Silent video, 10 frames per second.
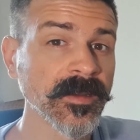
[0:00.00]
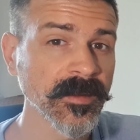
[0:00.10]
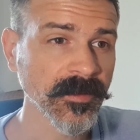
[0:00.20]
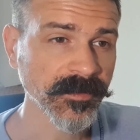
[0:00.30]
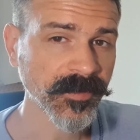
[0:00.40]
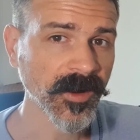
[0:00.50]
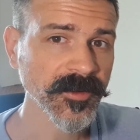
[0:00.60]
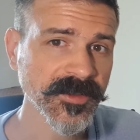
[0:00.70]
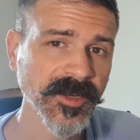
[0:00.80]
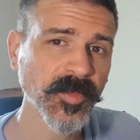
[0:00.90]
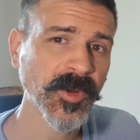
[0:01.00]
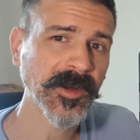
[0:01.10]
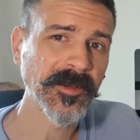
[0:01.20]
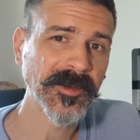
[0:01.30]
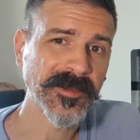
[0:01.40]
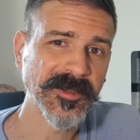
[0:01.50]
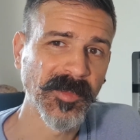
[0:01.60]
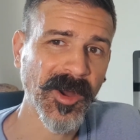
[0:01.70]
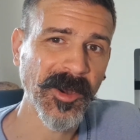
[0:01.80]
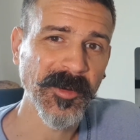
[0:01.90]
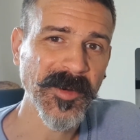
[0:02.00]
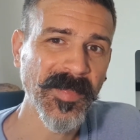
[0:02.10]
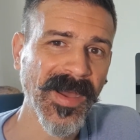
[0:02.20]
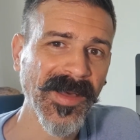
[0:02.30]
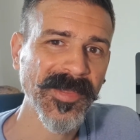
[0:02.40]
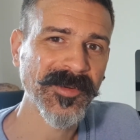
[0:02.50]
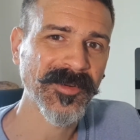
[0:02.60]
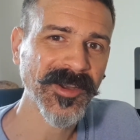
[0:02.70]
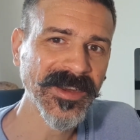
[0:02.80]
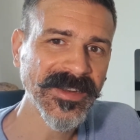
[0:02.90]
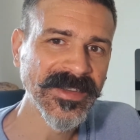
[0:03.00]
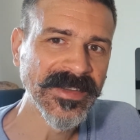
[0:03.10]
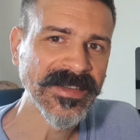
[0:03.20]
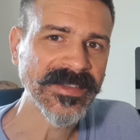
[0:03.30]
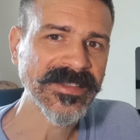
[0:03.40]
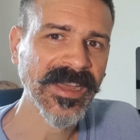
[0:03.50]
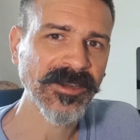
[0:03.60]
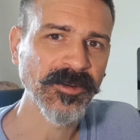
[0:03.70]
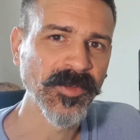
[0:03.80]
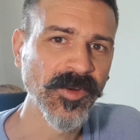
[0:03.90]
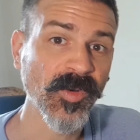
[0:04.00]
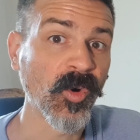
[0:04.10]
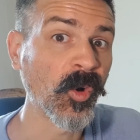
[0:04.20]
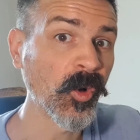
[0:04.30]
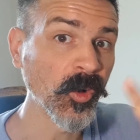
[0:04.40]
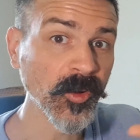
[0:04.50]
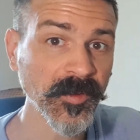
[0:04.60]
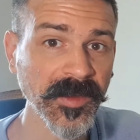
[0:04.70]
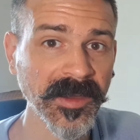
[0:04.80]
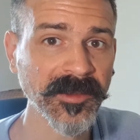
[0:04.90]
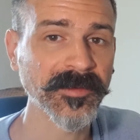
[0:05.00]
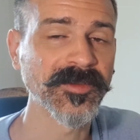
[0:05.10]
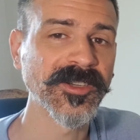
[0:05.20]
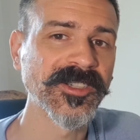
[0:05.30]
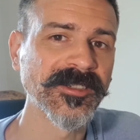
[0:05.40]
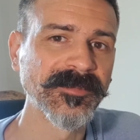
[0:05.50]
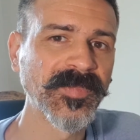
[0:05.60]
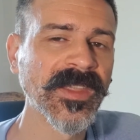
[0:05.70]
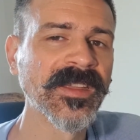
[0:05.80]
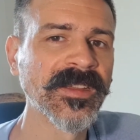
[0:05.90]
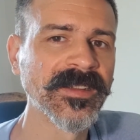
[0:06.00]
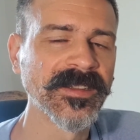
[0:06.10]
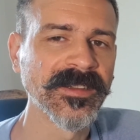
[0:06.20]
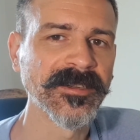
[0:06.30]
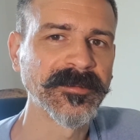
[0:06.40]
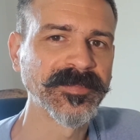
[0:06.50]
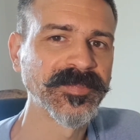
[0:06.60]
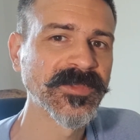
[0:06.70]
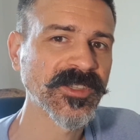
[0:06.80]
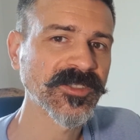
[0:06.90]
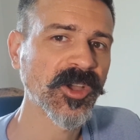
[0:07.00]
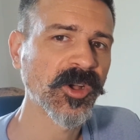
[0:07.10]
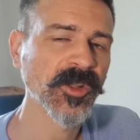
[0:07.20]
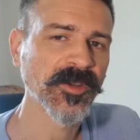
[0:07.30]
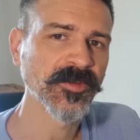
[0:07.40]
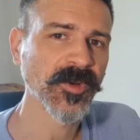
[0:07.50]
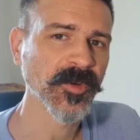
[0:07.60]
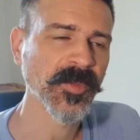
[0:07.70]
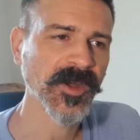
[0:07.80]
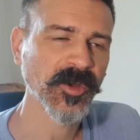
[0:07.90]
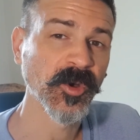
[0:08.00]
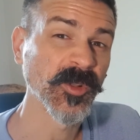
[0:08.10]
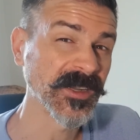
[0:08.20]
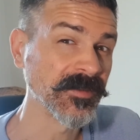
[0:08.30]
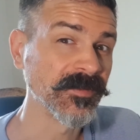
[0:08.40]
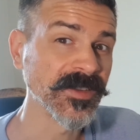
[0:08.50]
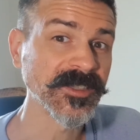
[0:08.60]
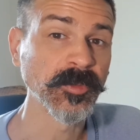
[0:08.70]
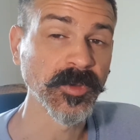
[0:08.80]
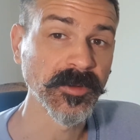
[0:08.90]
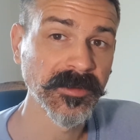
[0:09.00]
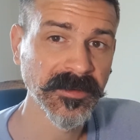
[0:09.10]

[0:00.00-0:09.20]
The final step we're going to look at tomorrow in part 3 is how to remove all of the other friction. So there's a whole lot of what we might call invisible